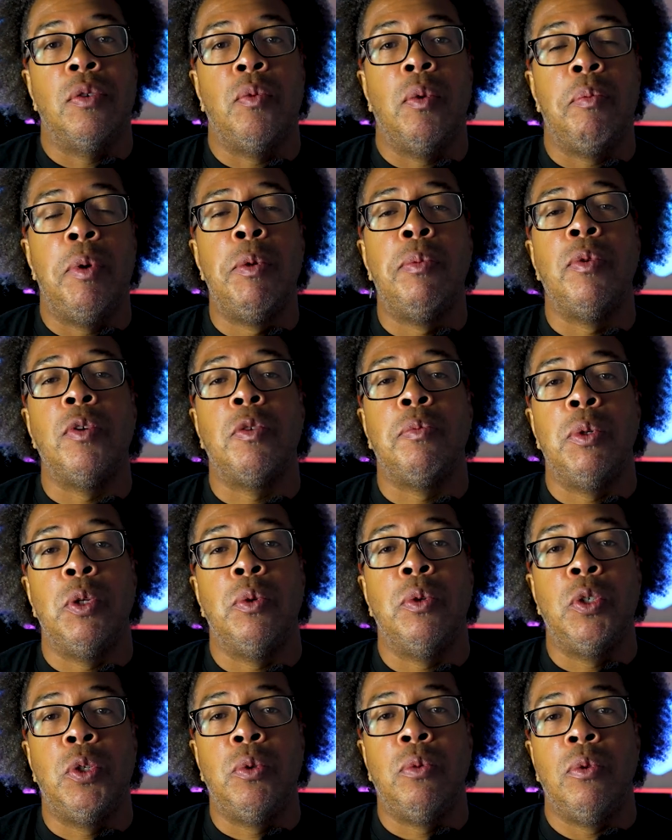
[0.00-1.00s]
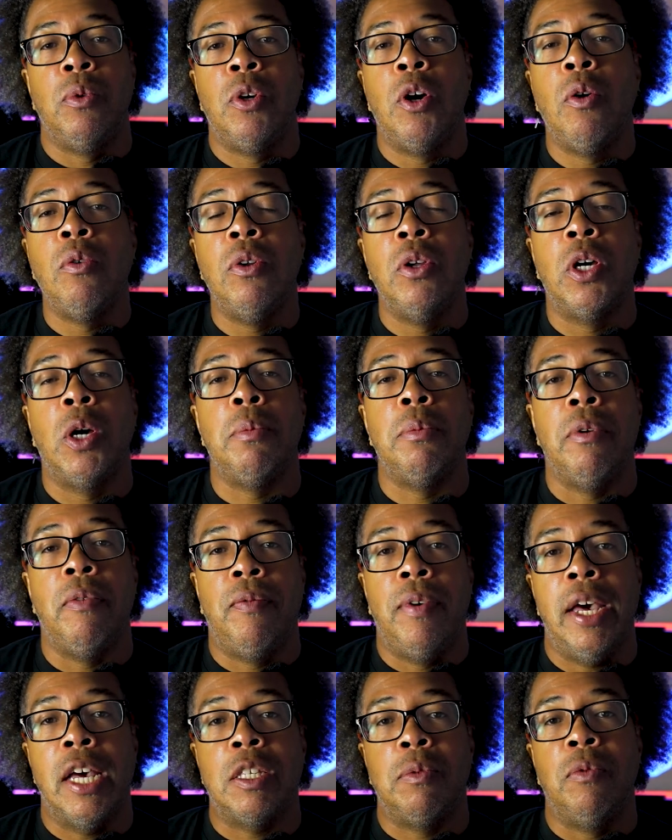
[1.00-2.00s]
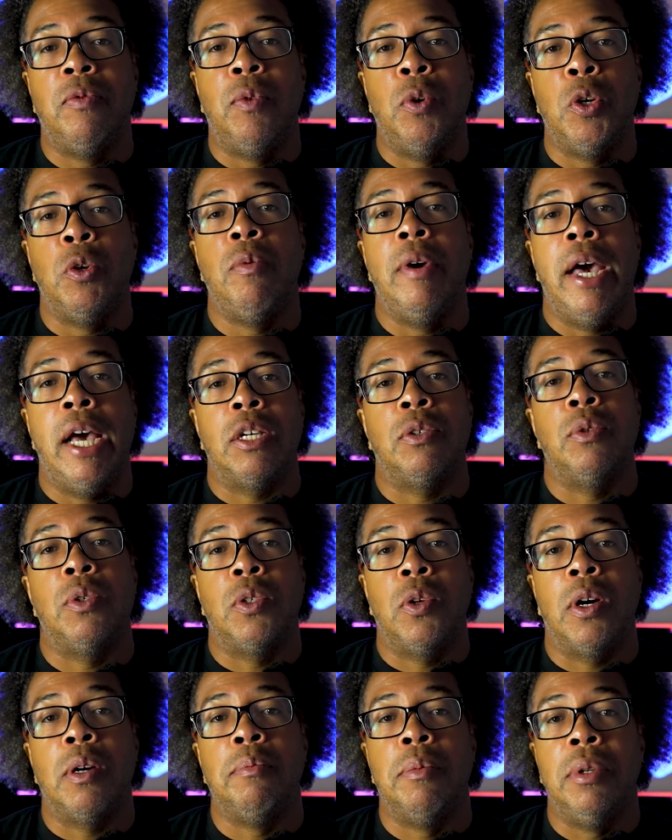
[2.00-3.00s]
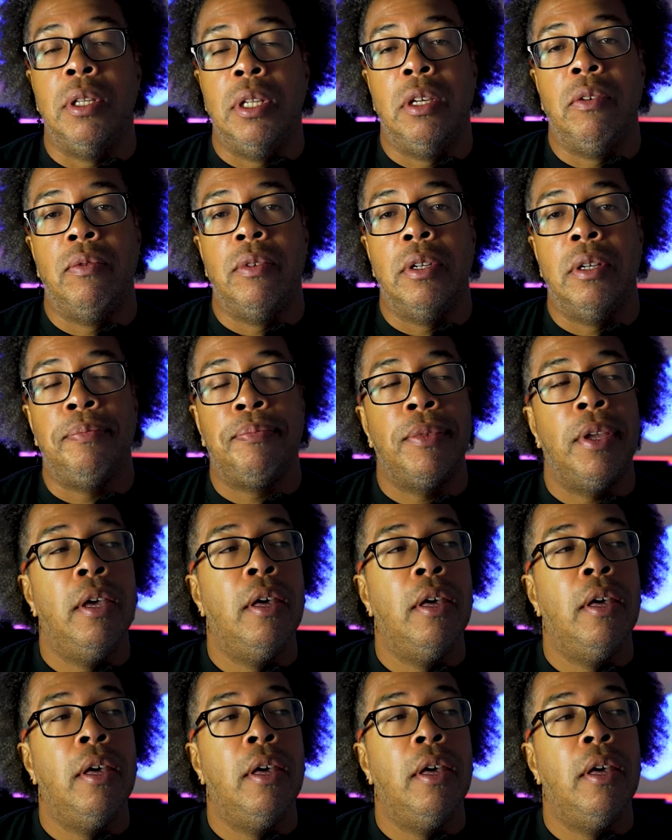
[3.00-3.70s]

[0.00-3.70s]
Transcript: And when people spew it to you, go look up the facts before you actually start believing it.